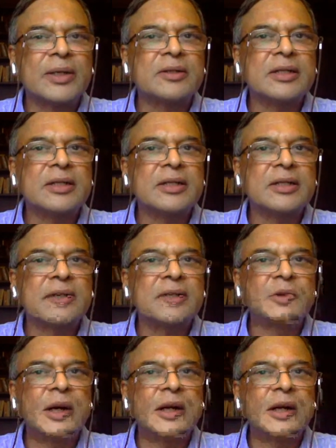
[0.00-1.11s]
adequate in
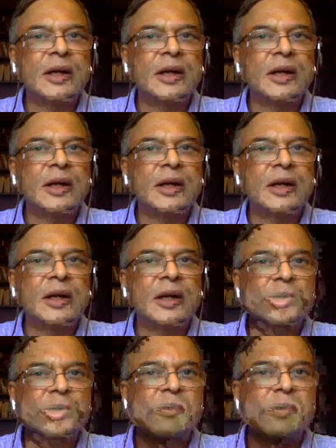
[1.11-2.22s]
stage 1, we shall give
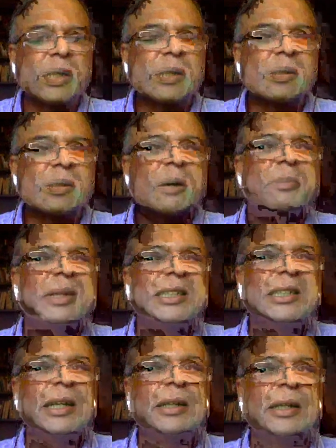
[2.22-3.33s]
you a certificate
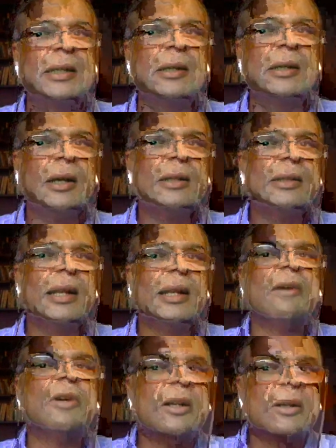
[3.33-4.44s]
appreciating
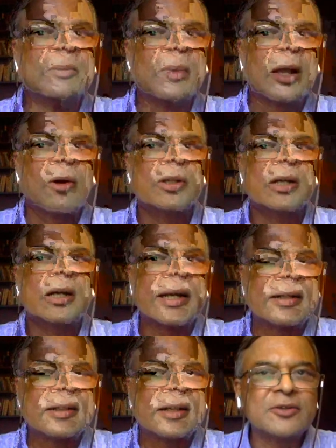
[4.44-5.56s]
the level
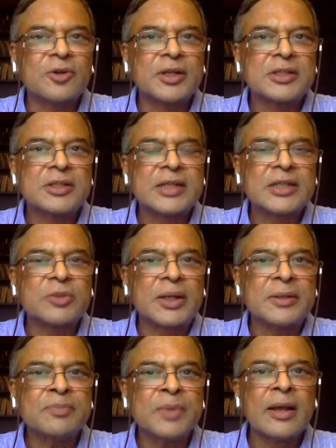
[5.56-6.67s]
or the grade that you got in
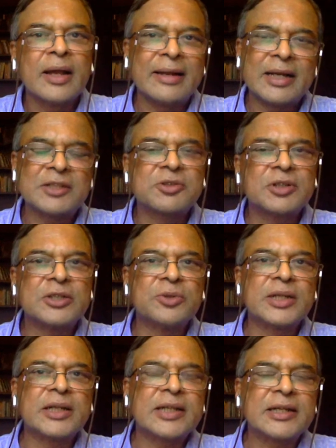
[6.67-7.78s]
stage 1. And
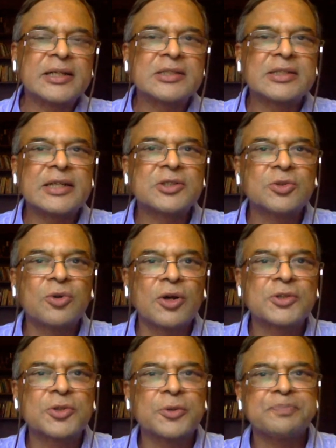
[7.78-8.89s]
naturally, you'll get that in
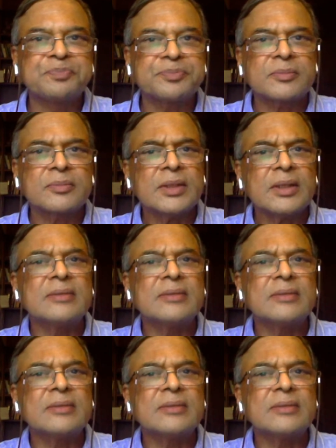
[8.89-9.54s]
stage 2 also.